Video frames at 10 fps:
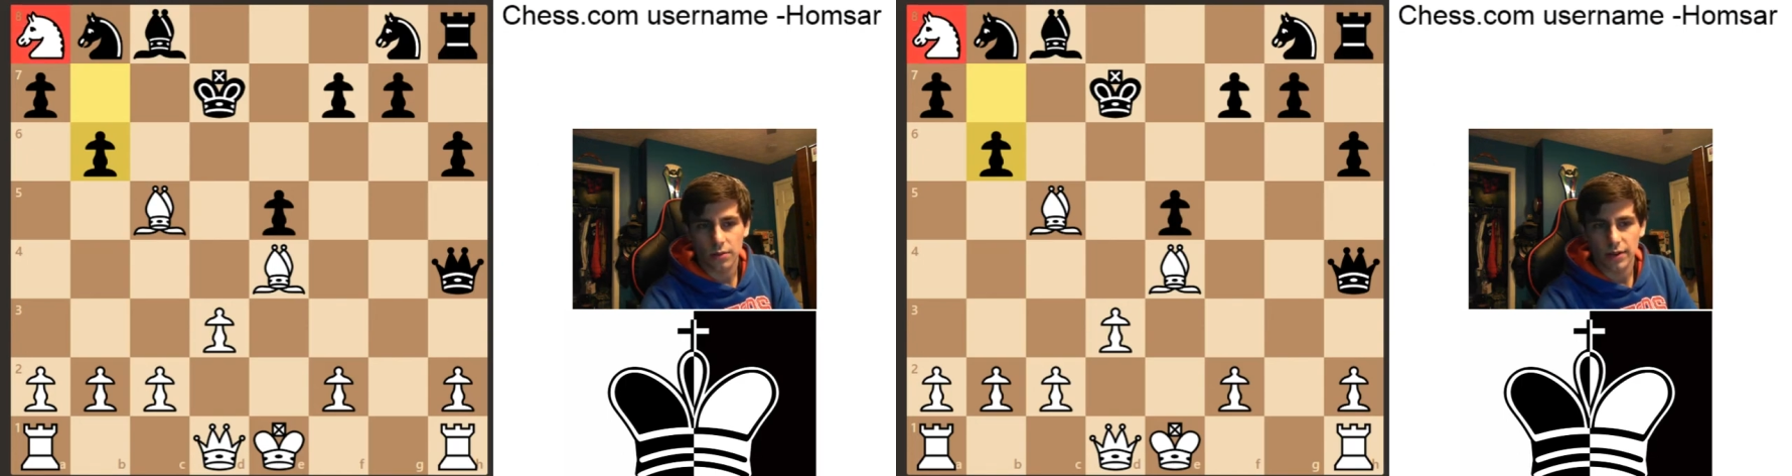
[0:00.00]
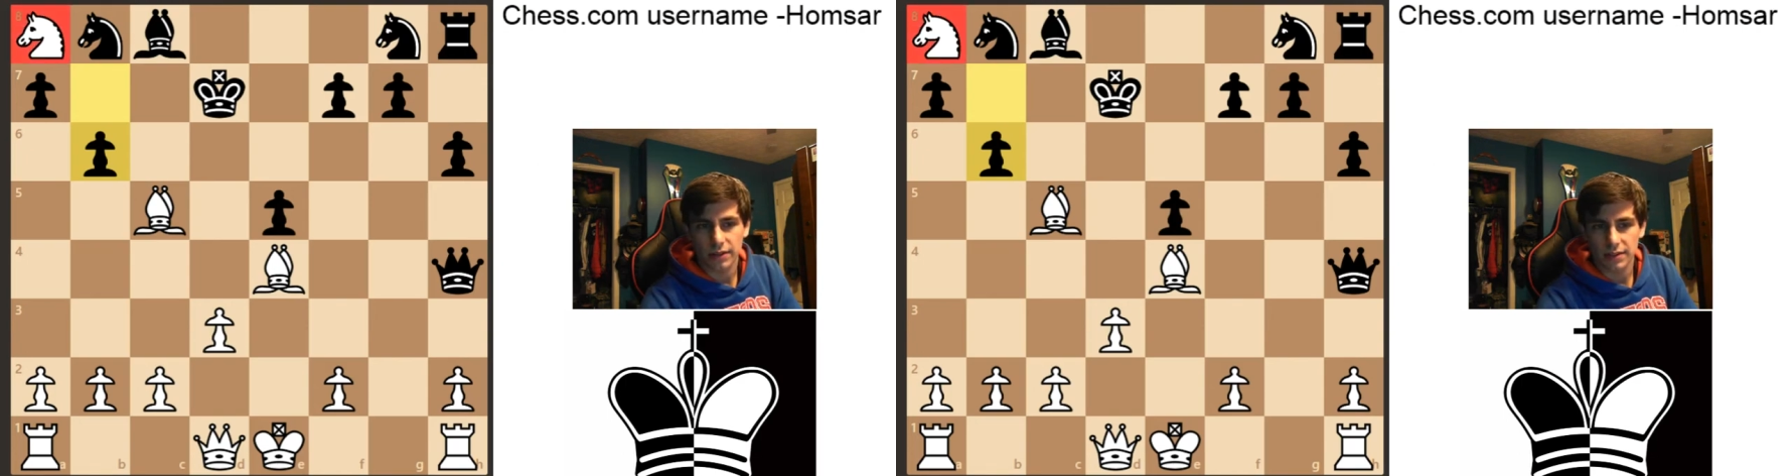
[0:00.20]

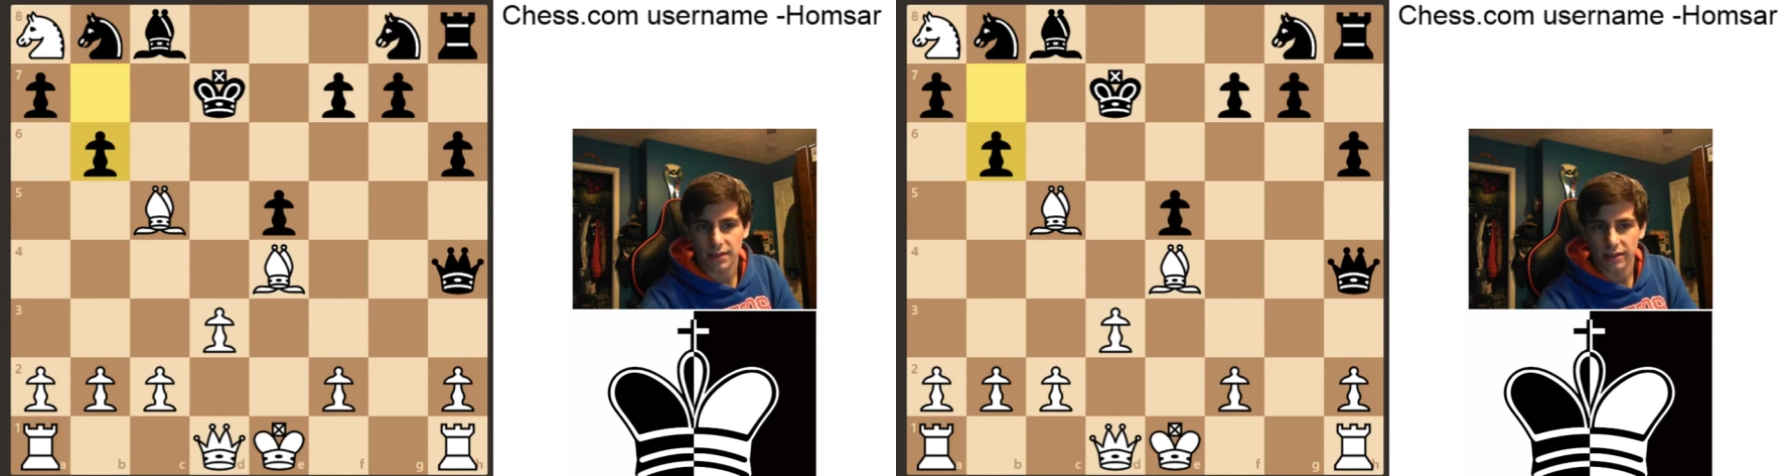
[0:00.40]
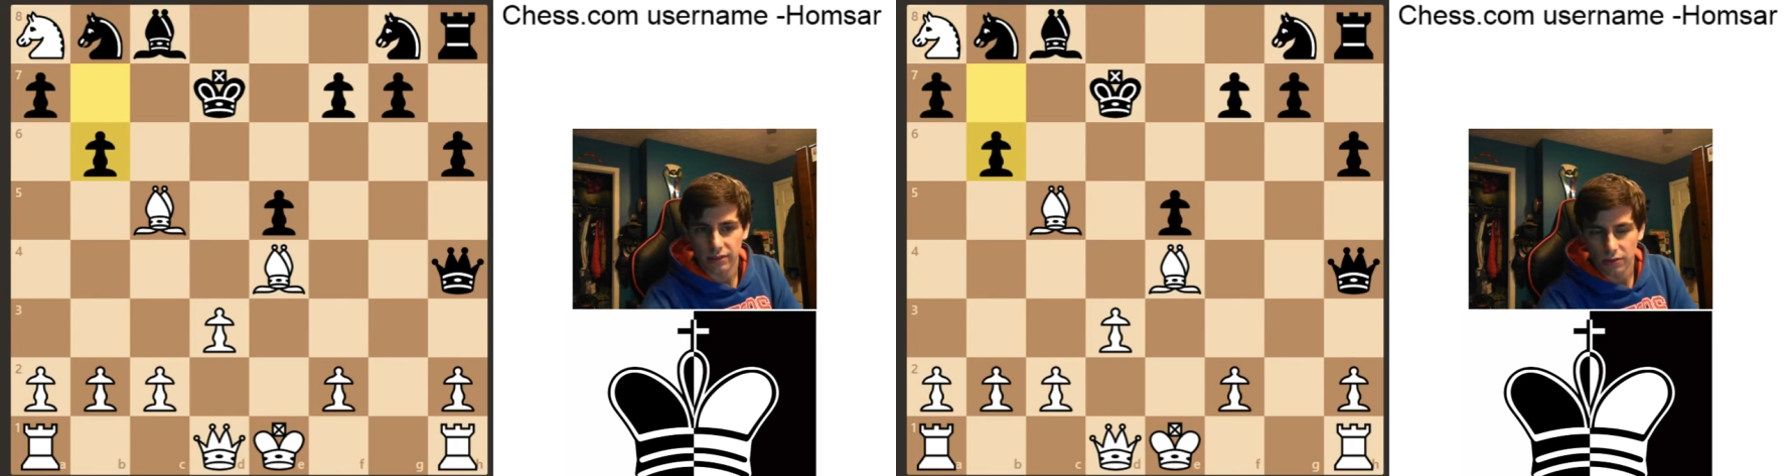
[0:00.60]
about this
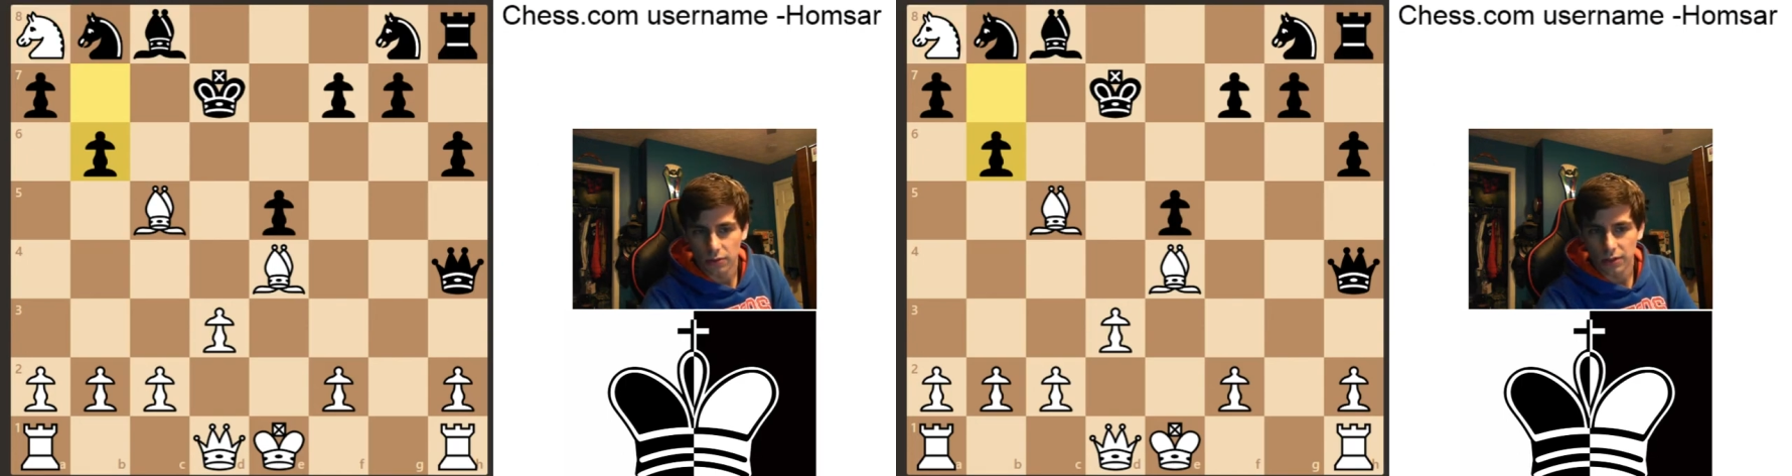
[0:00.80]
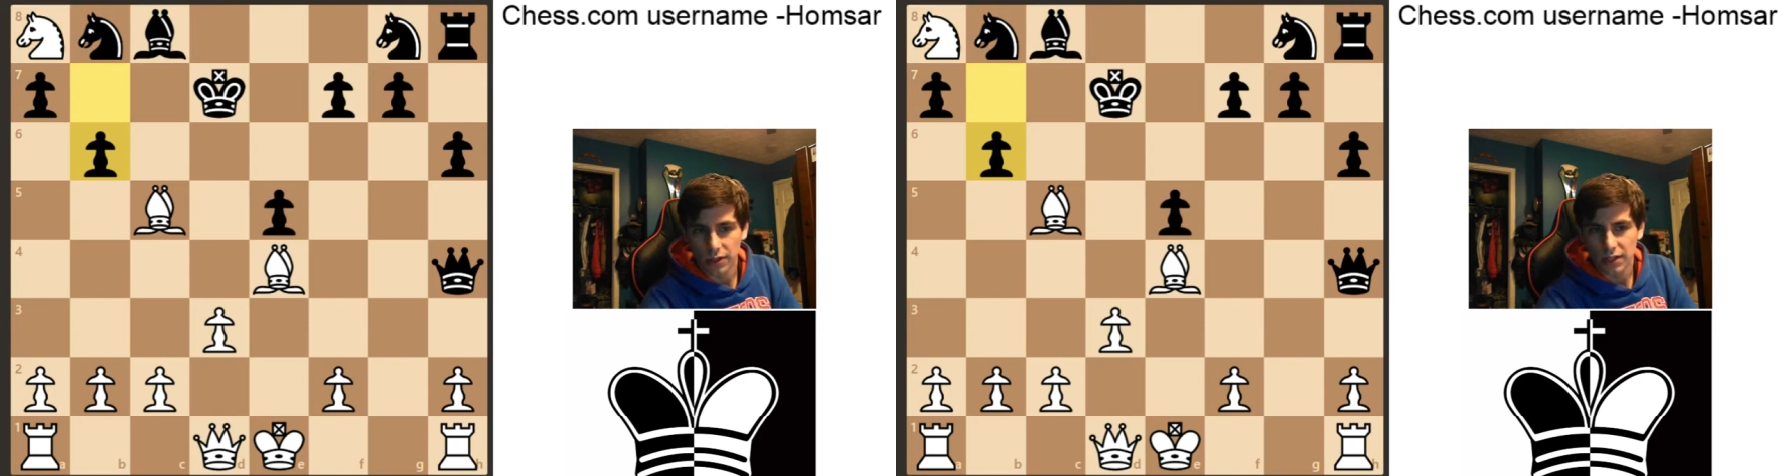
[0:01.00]
knight in the
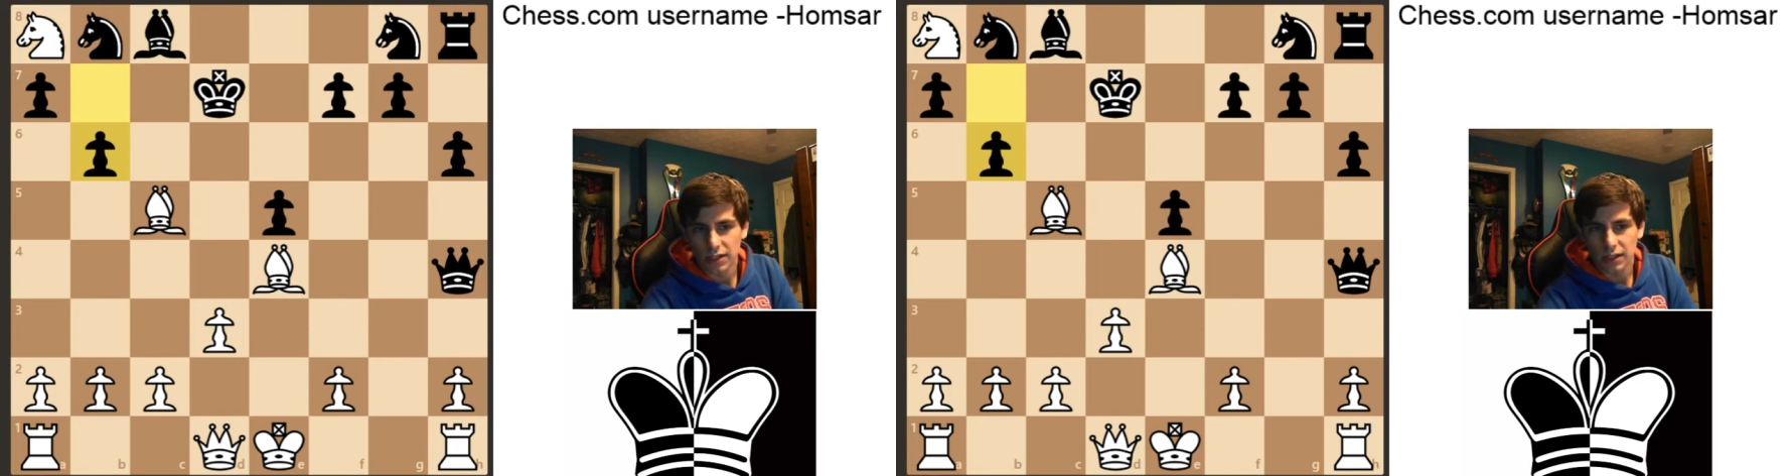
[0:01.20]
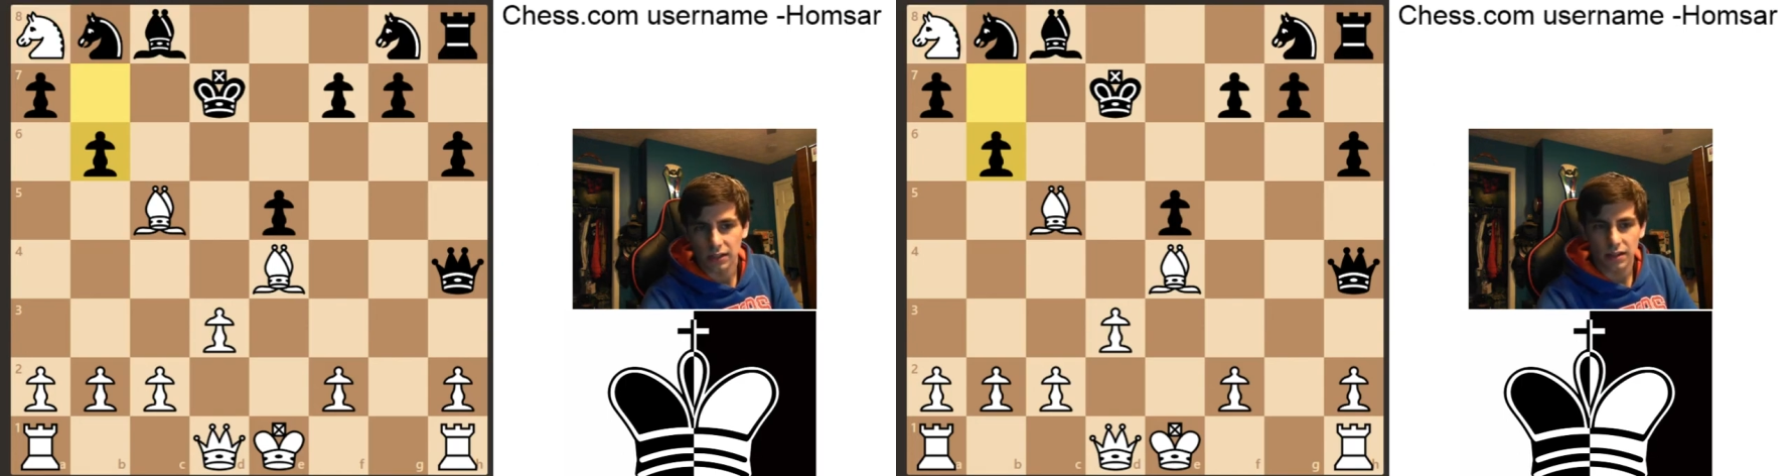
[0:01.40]
corner.
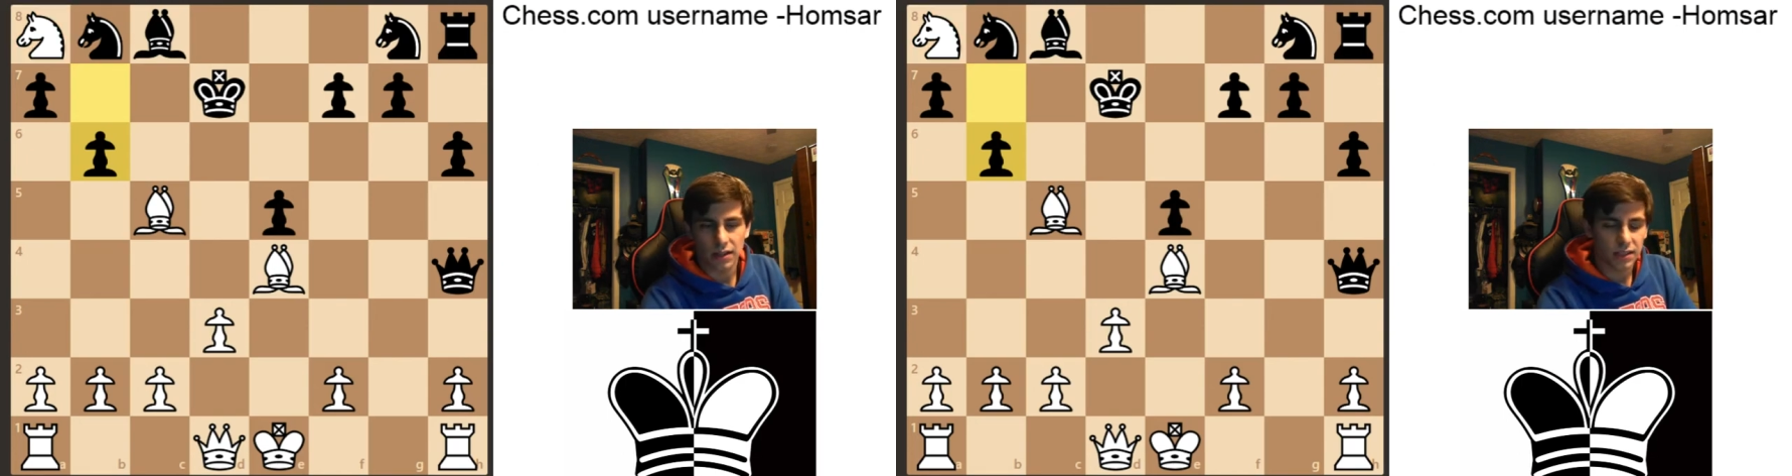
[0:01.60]
A lot of